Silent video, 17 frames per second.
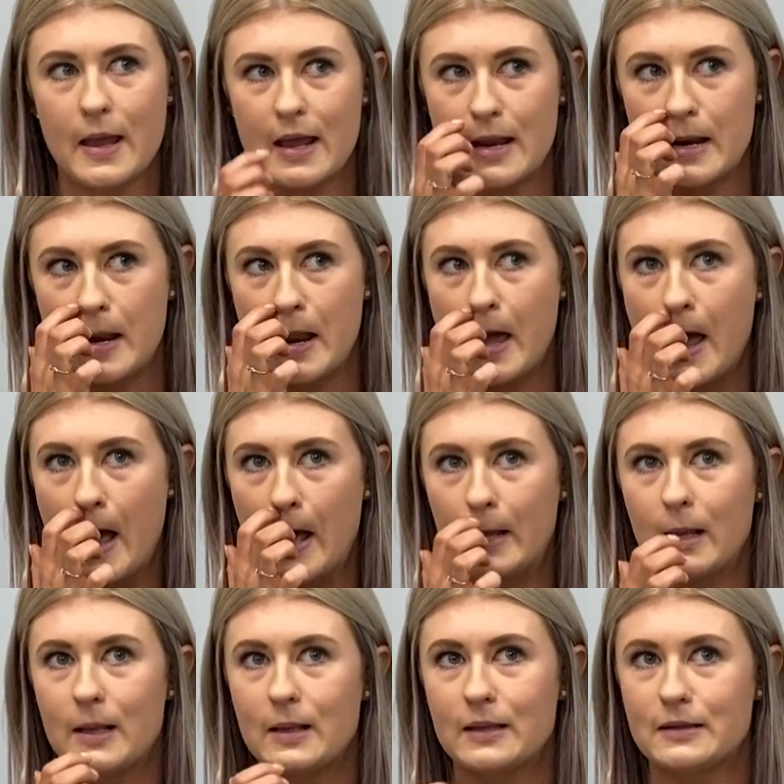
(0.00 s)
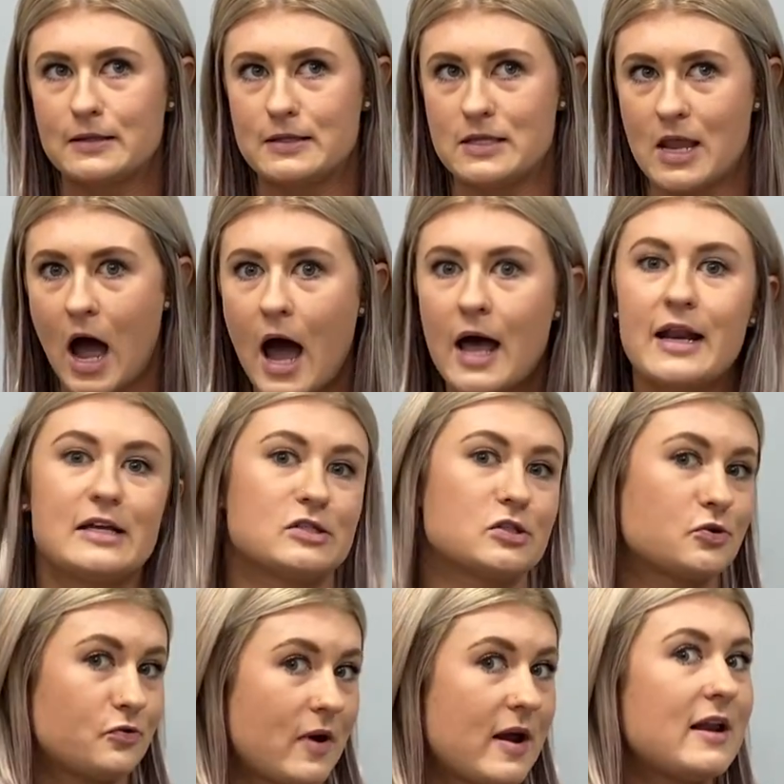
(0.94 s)
in not
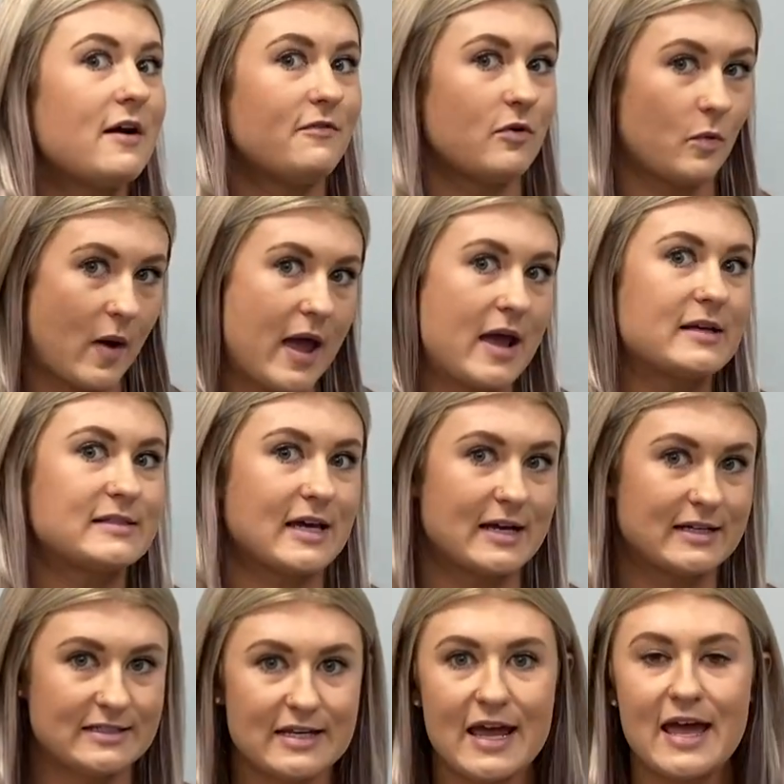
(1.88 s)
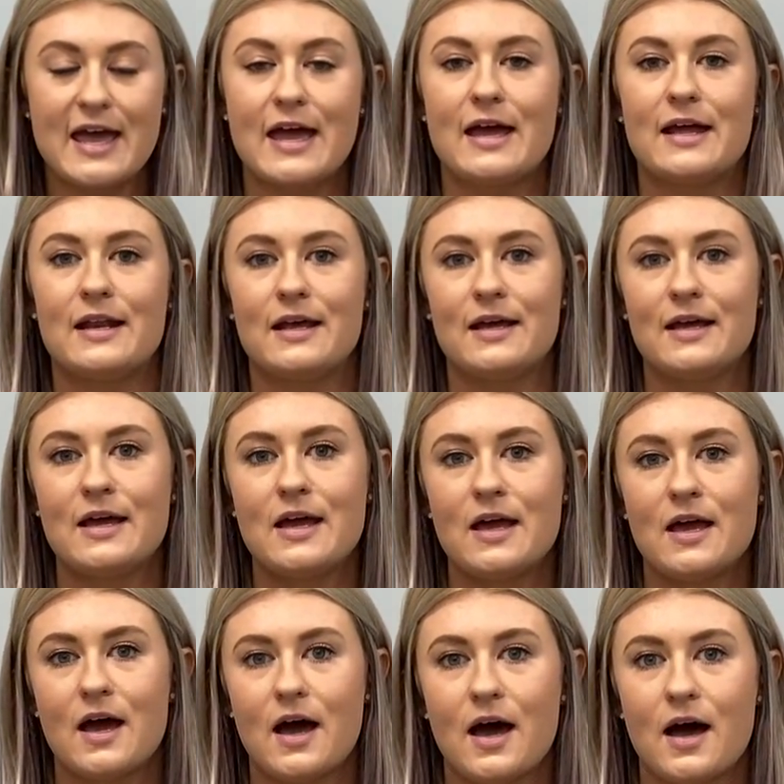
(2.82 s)
as great of a way as I did,
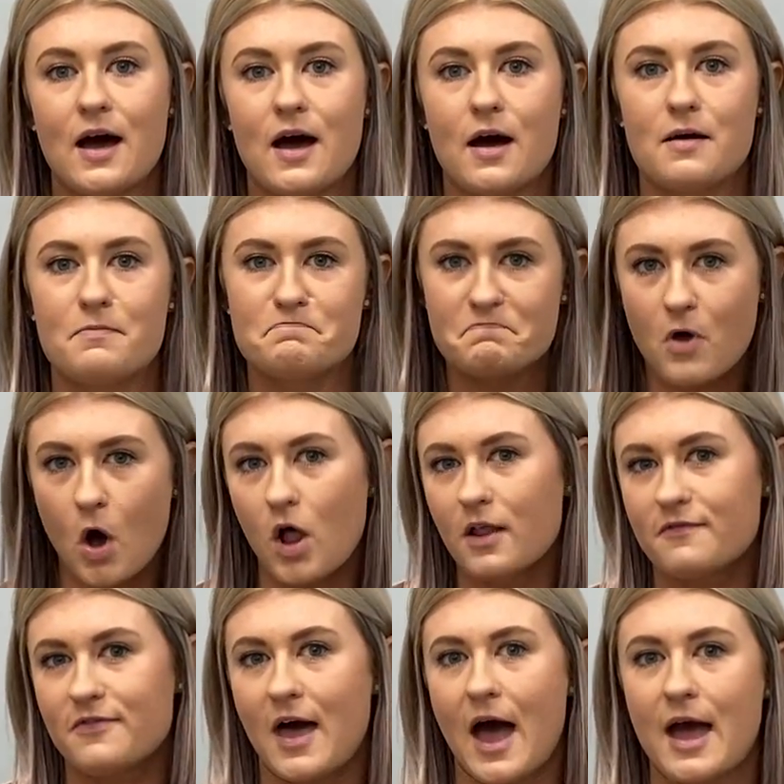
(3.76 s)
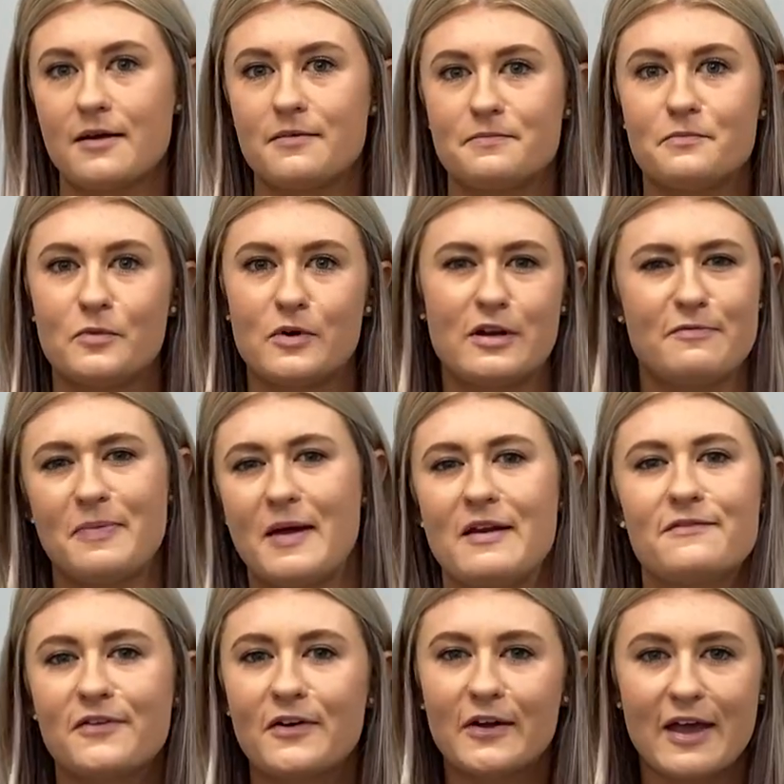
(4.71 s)
all of that would have
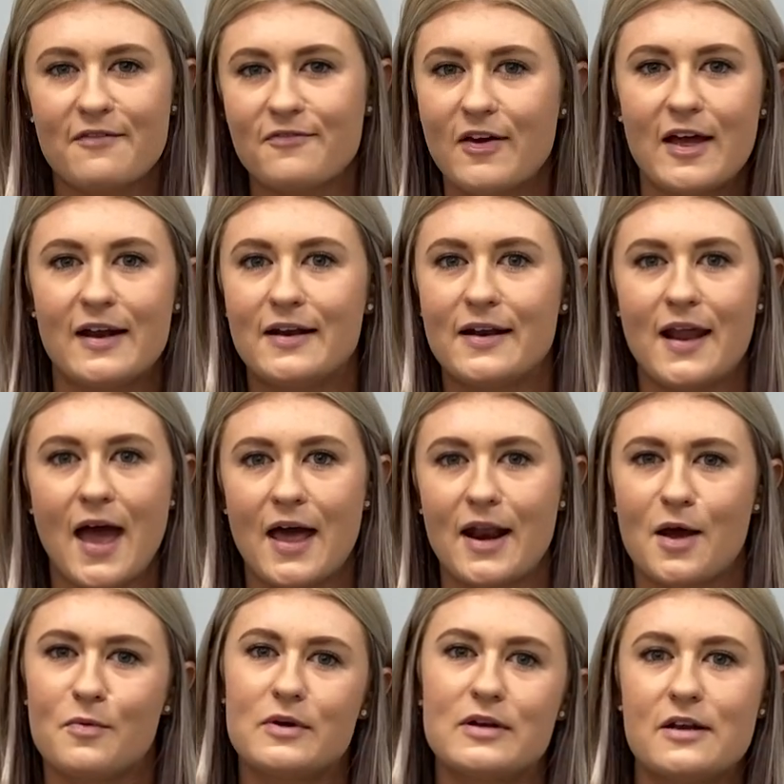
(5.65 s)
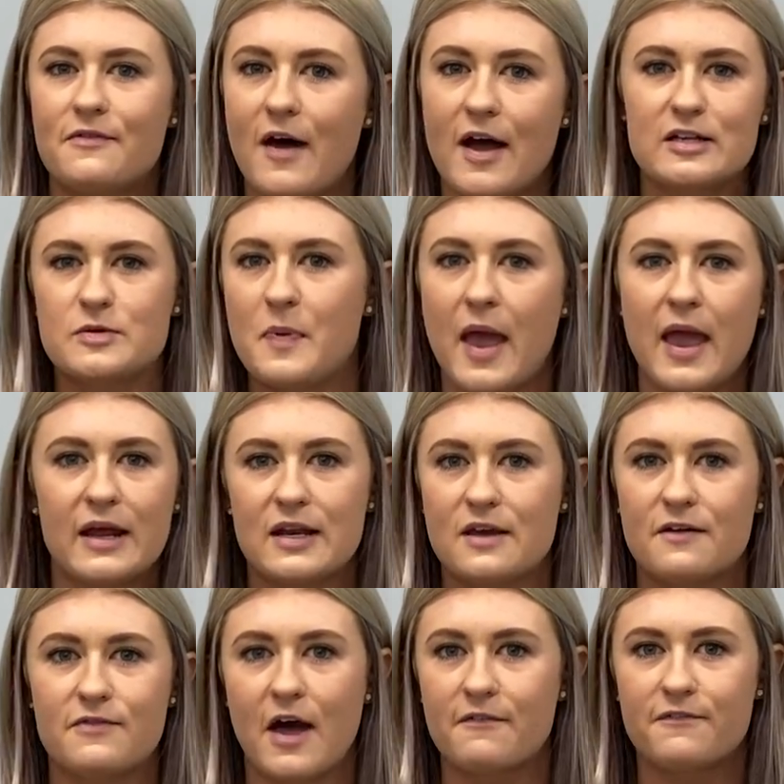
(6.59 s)
been forgiven and I wouldn't have had to pay
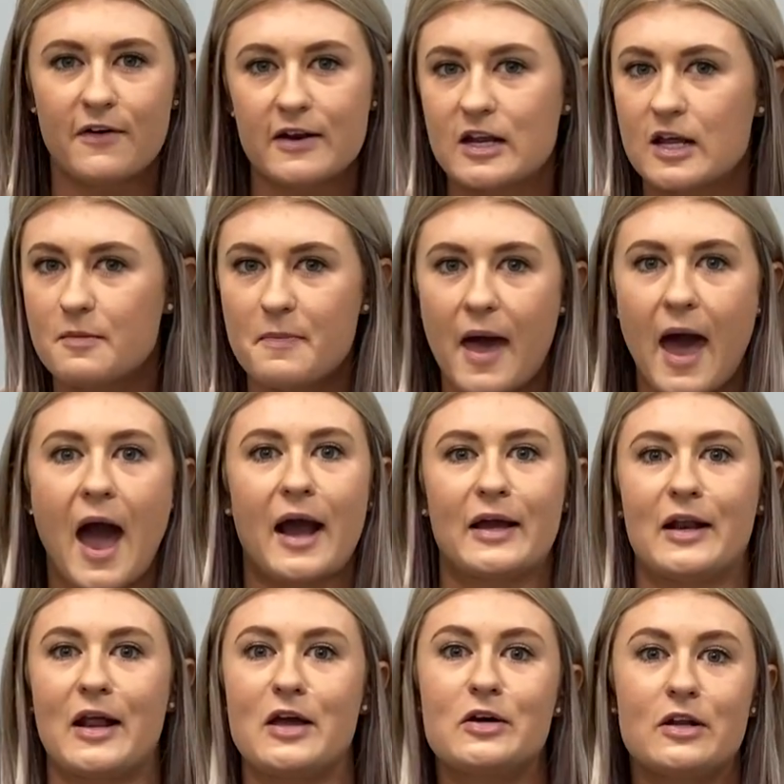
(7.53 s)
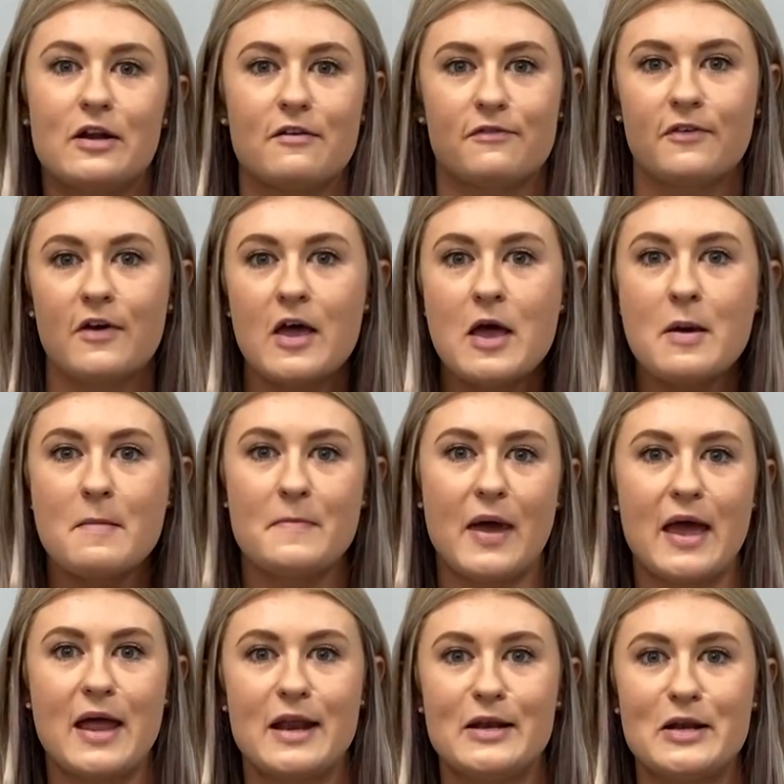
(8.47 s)
any of that funding back, and I could have
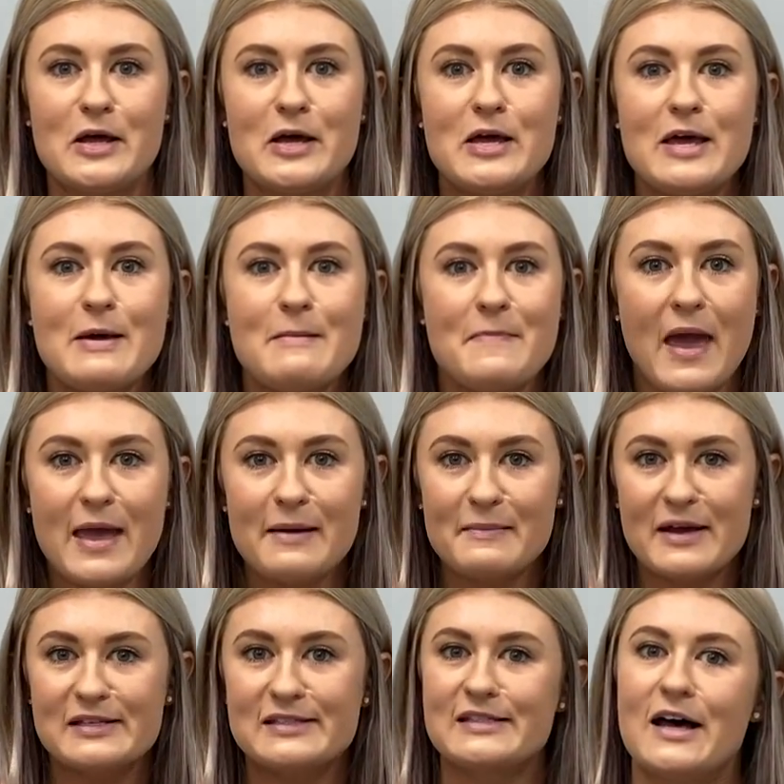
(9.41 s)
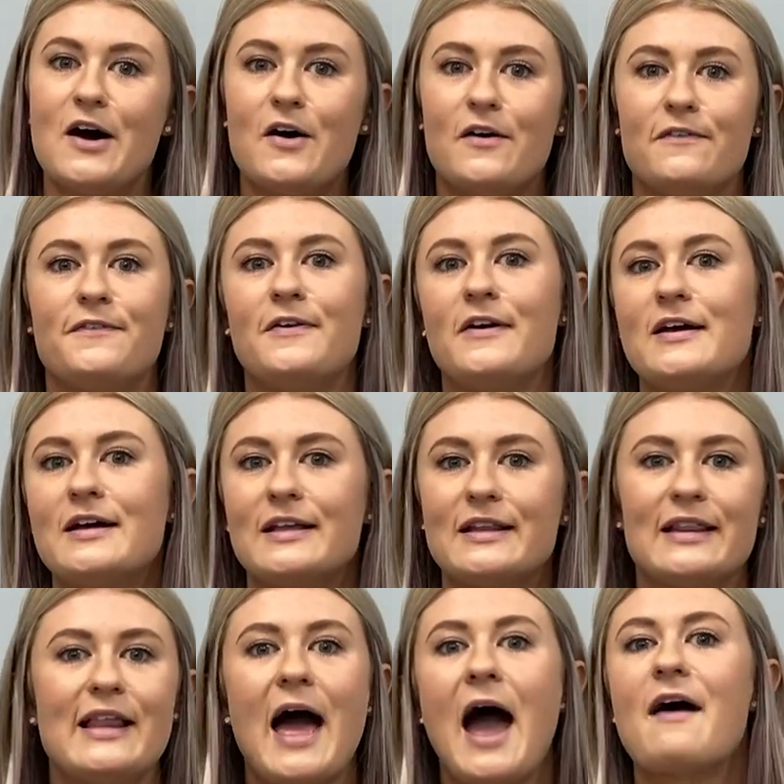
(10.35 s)
been paying myself
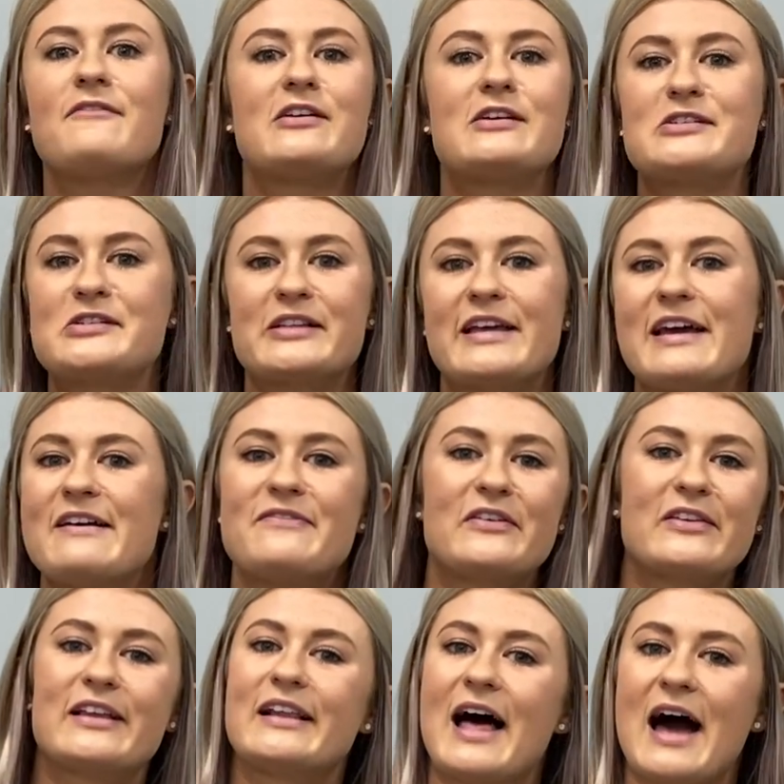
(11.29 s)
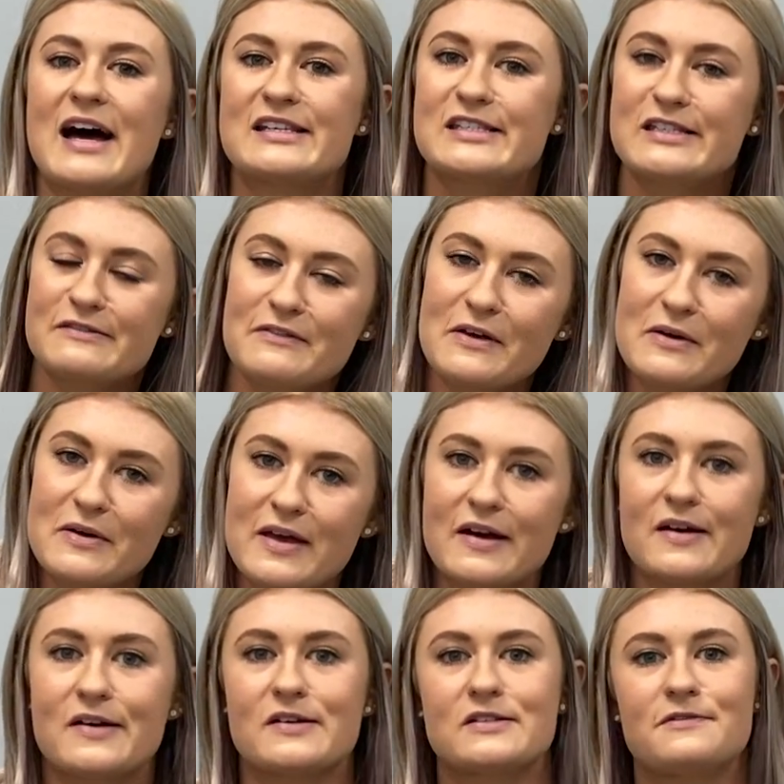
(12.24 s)
lavishly for the last few
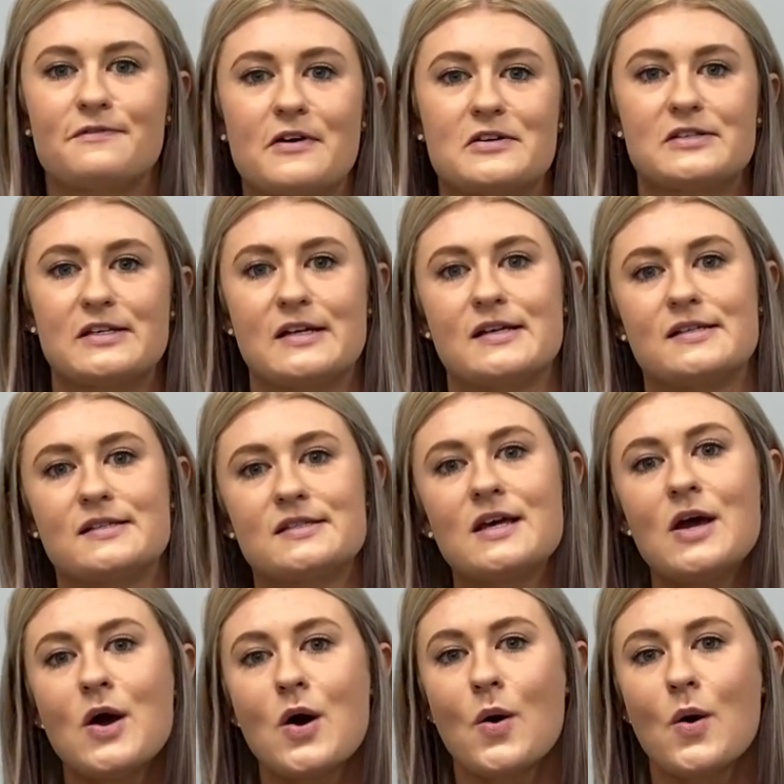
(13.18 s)
years versus